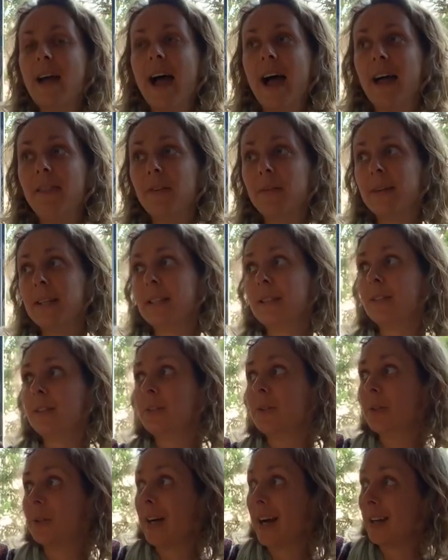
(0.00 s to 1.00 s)
And the reason the
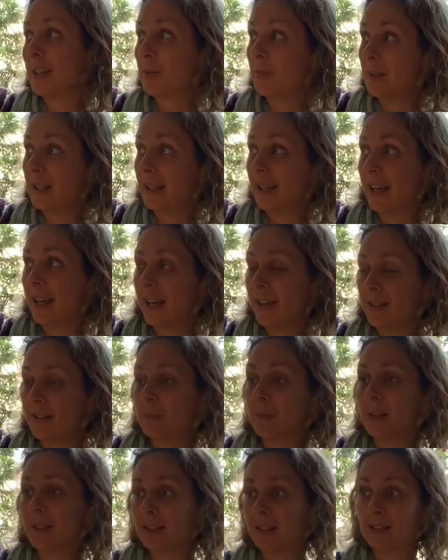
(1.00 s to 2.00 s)
door had to be here is
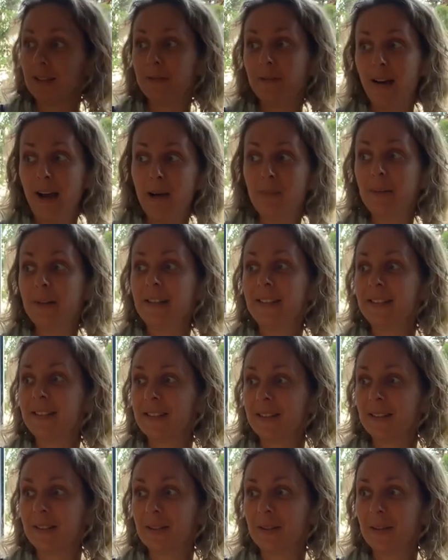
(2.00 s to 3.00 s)
because the fireplace is
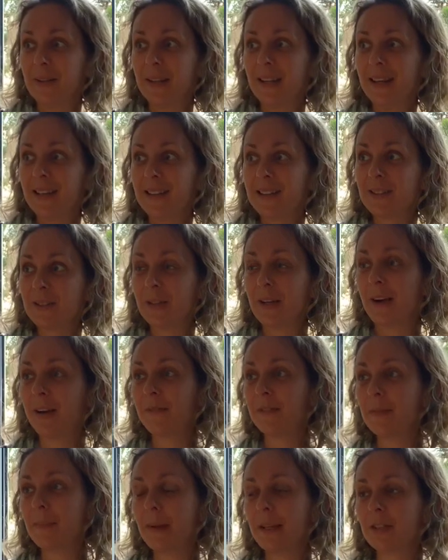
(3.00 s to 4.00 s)
going to go there. So you
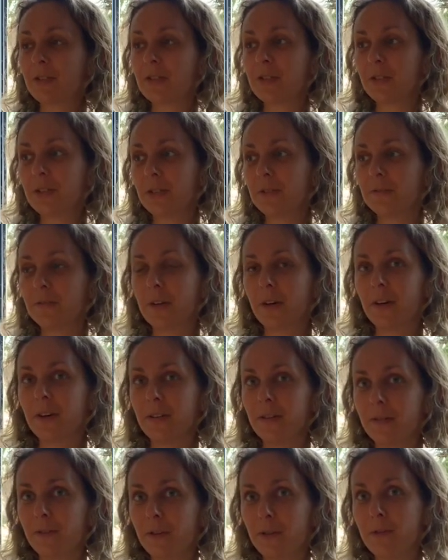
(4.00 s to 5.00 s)
have to make sure you've got
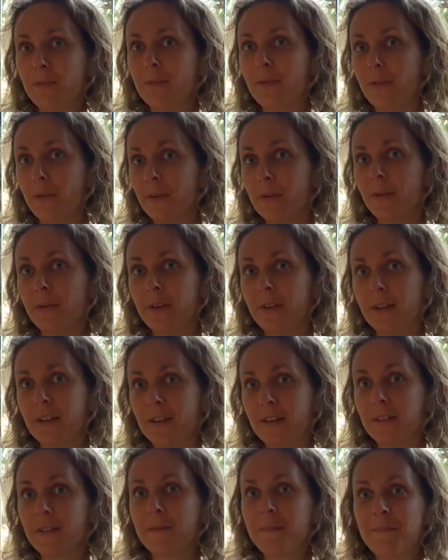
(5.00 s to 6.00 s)
room for all
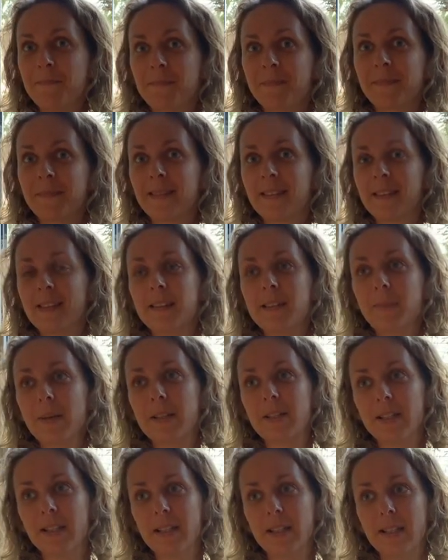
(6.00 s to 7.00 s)
the,
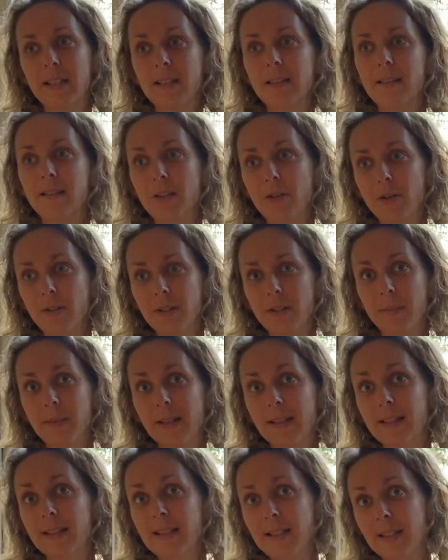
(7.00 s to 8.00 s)
especially in, you know, something
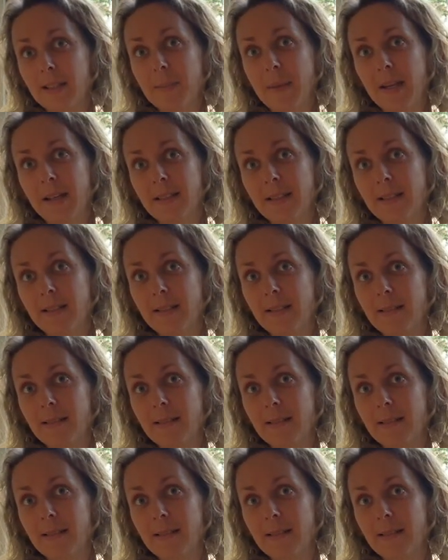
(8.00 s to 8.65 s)
that's 6 meters.